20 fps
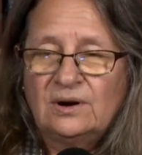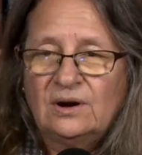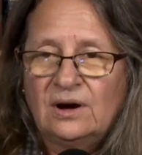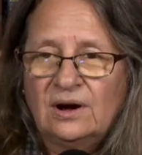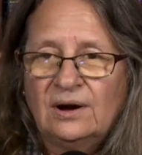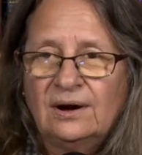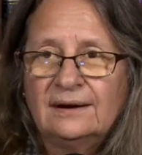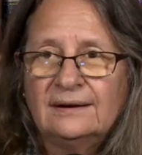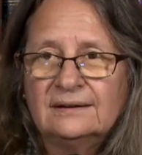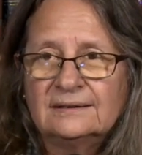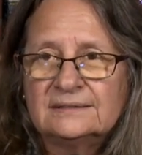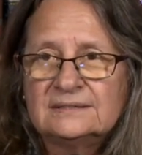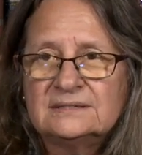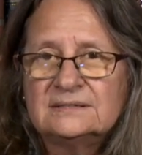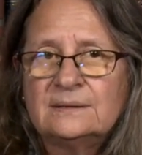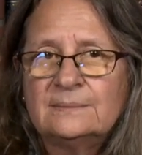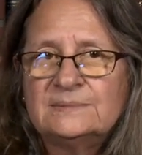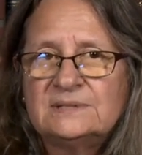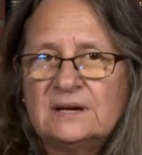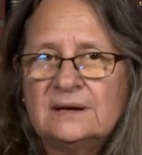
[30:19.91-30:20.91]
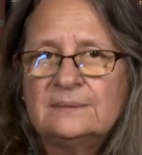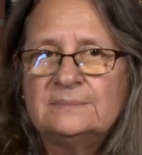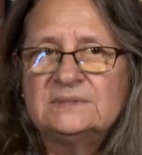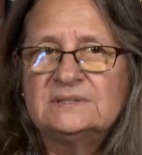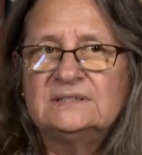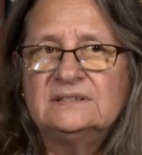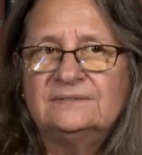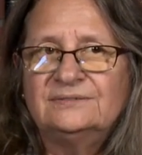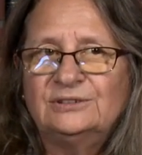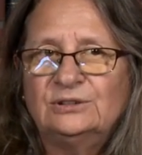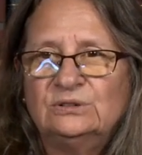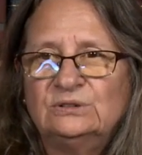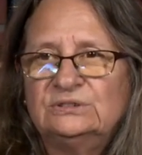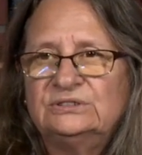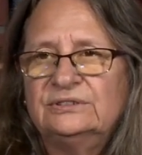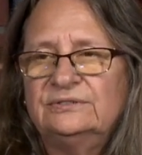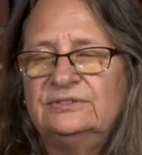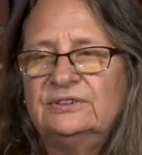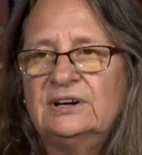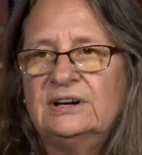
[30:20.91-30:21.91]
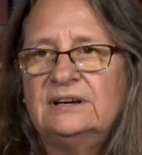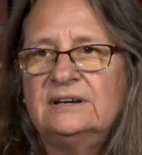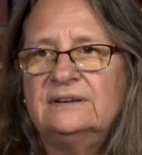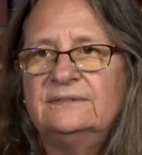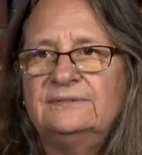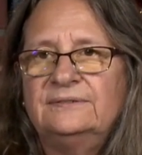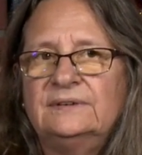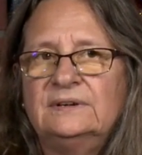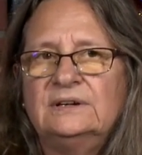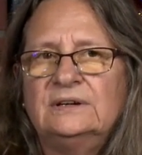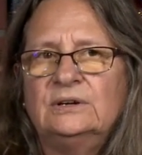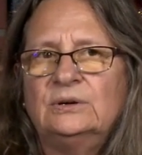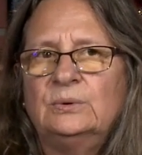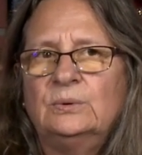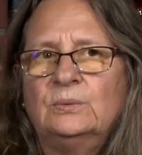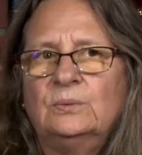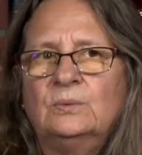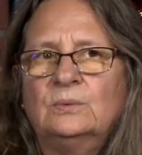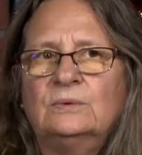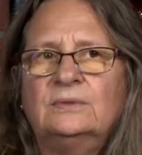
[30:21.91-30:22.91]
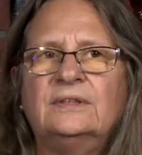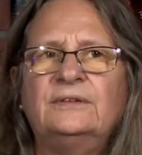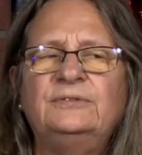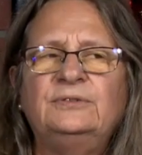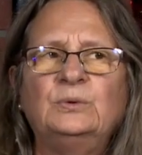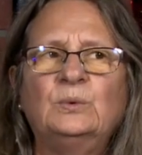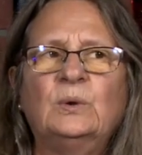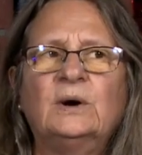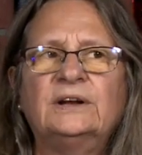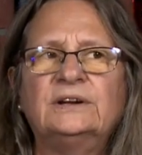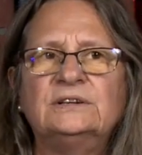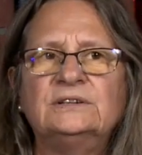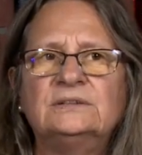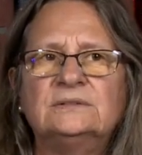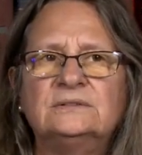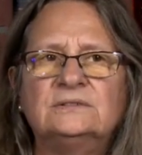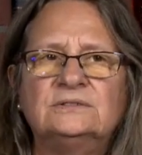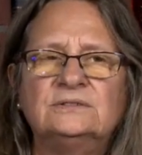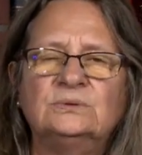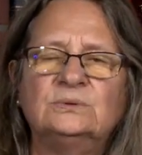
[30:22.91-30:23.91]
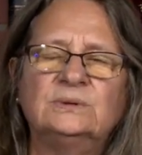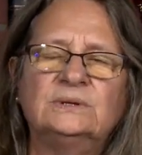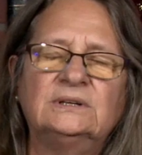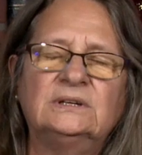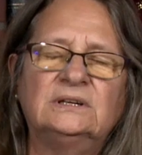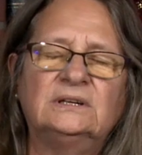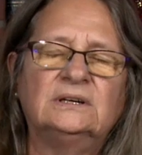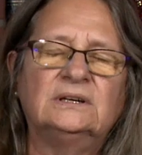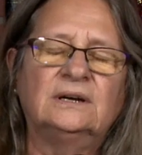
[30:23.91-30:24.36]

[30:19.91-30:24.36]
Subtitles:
are sometimes difficult to find if you want to do it